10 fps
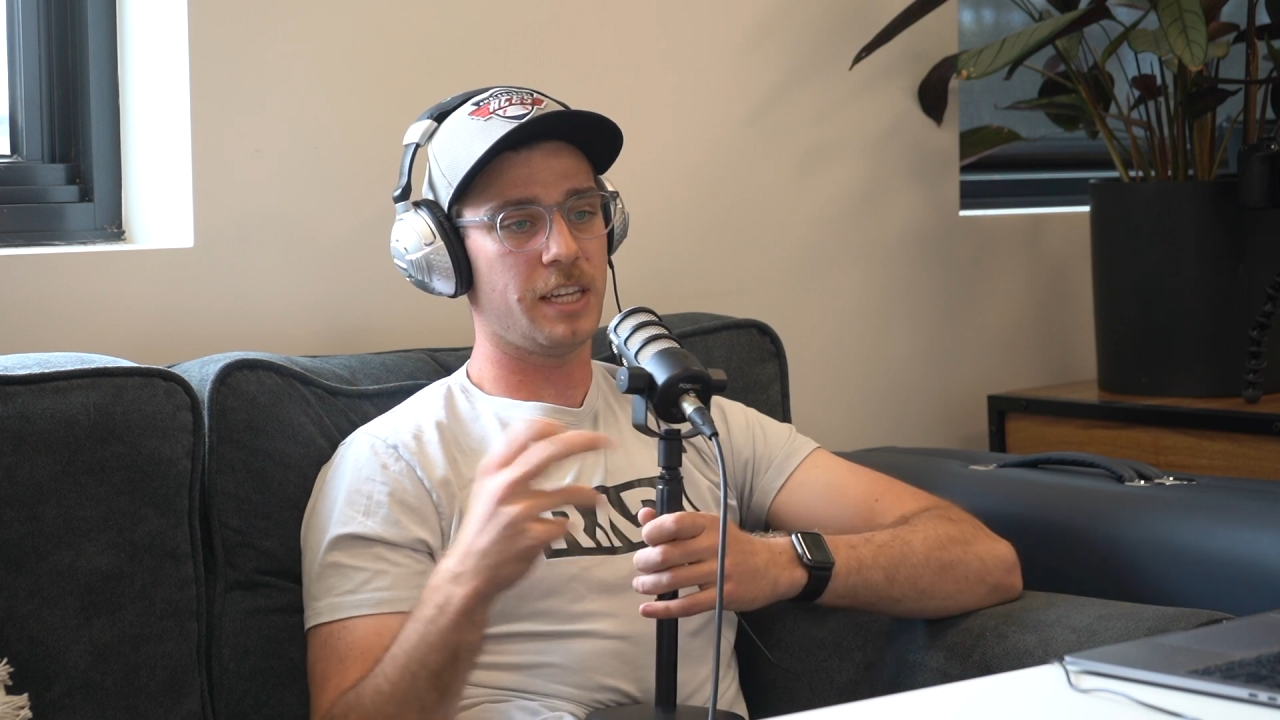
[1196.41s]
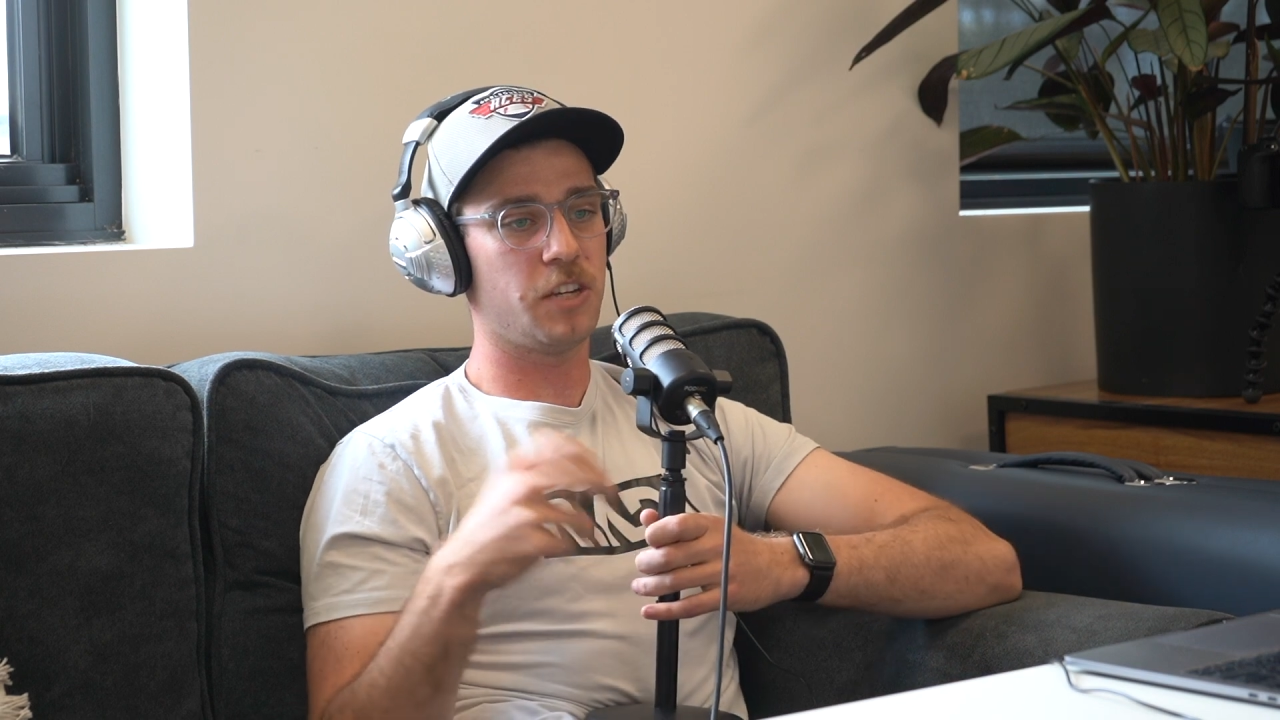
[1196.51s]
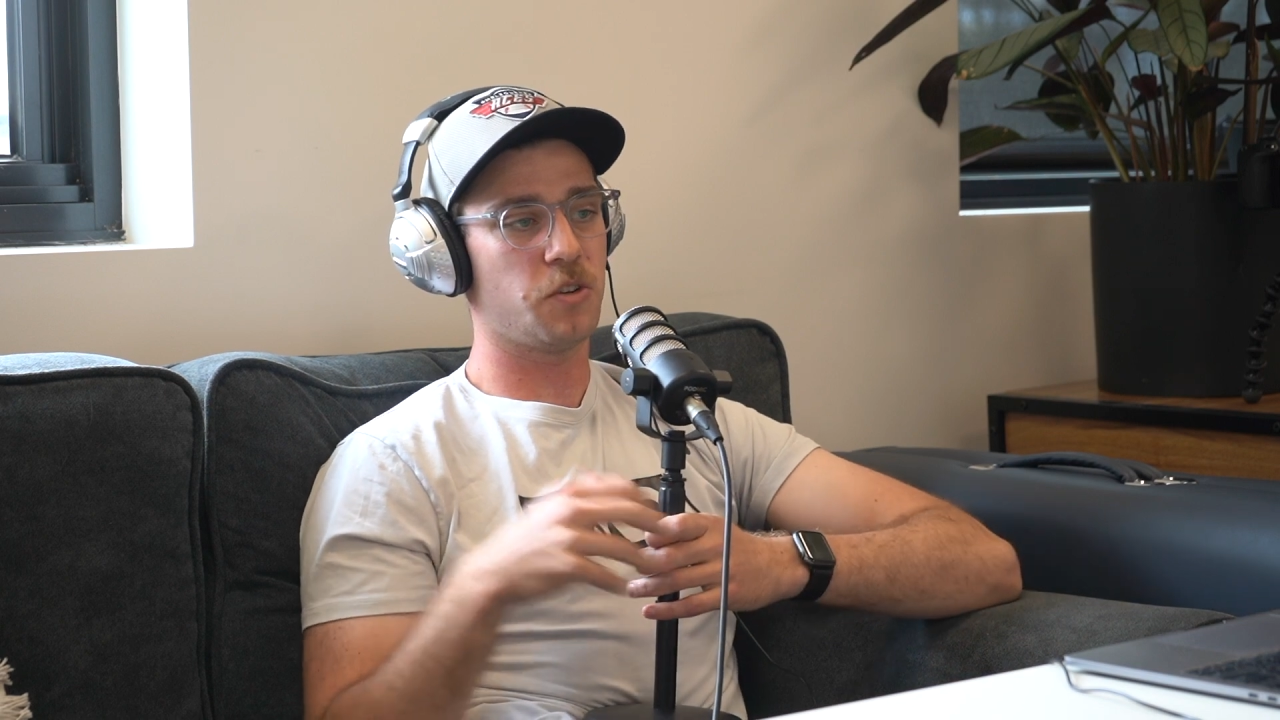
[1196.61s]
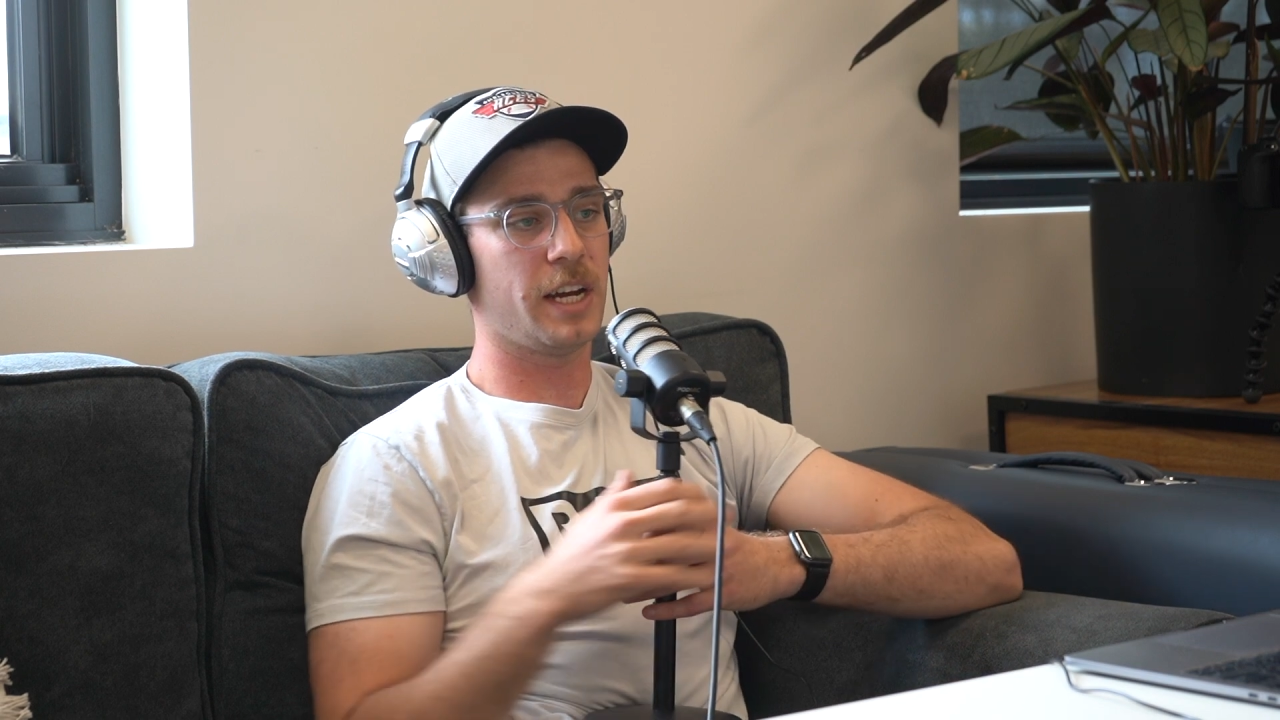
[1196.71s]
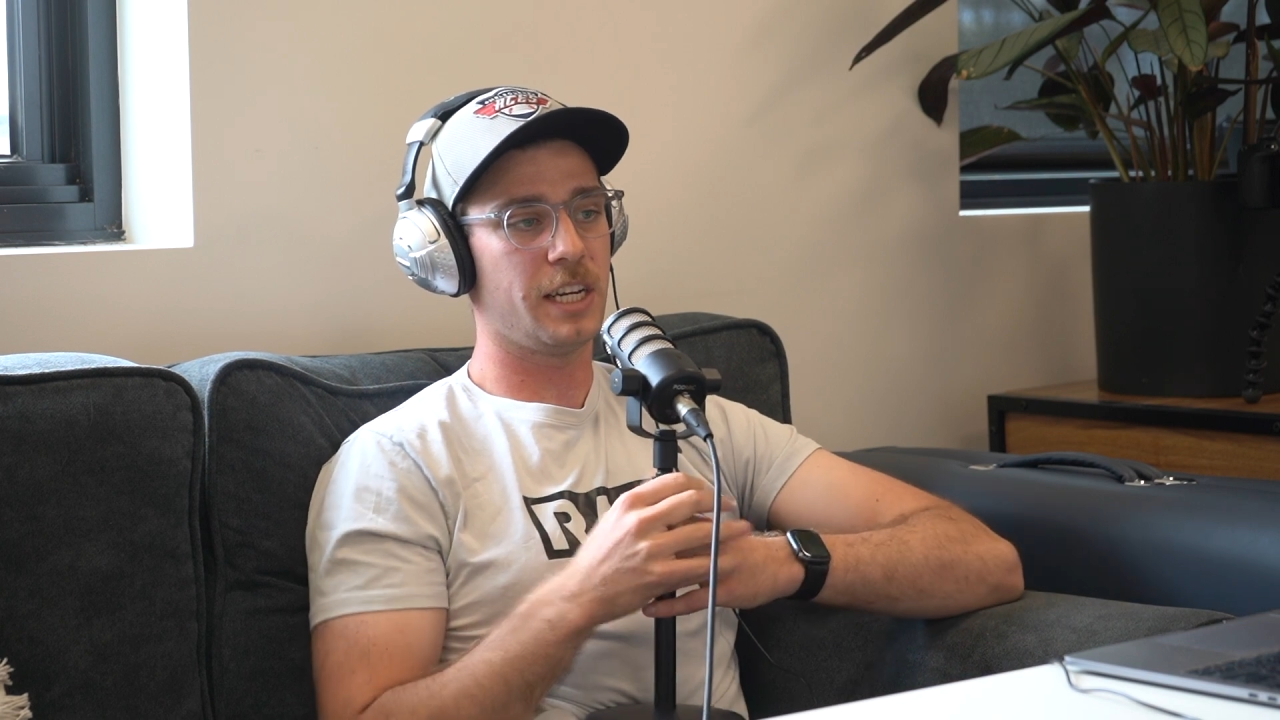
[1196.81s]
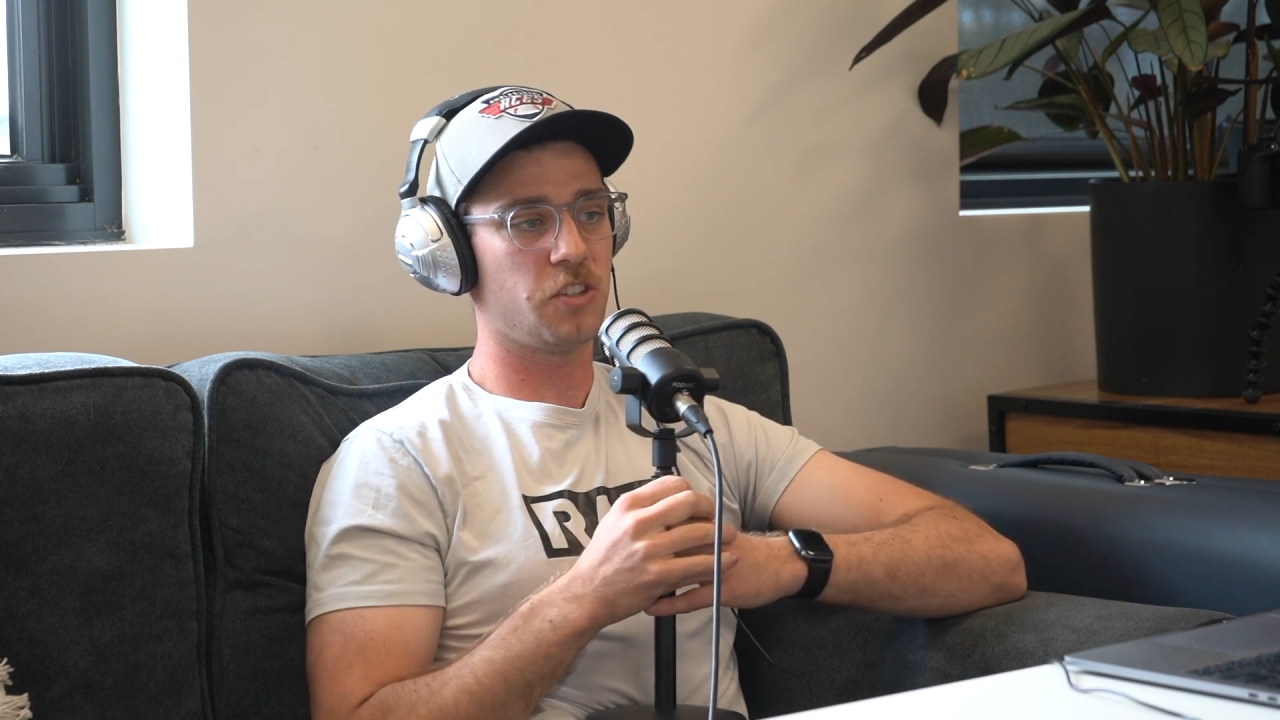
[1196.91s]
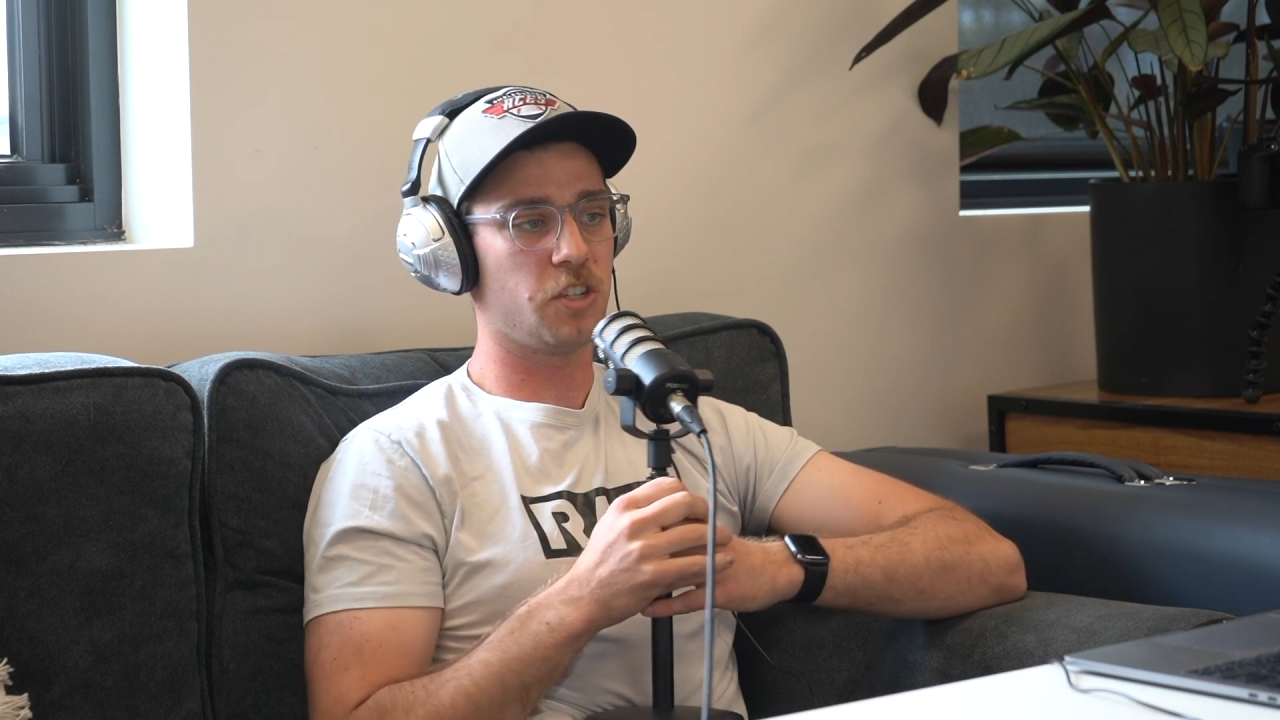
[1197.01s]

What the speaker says: their trainings